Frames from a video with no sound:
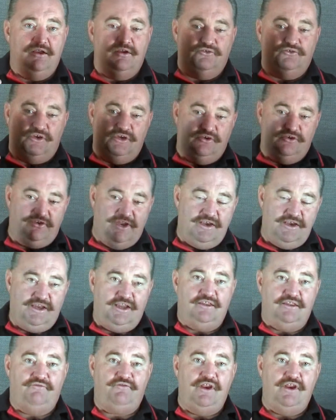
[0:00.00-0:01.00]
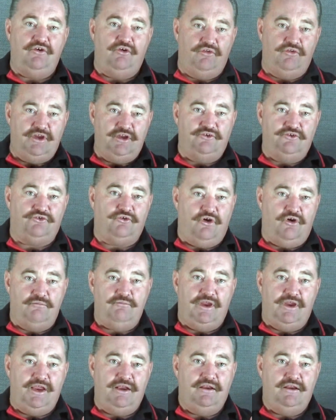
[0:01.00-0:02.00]
so you tend to get the fend on the inside
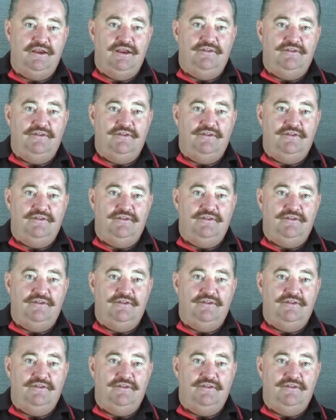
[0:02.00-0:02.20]
man.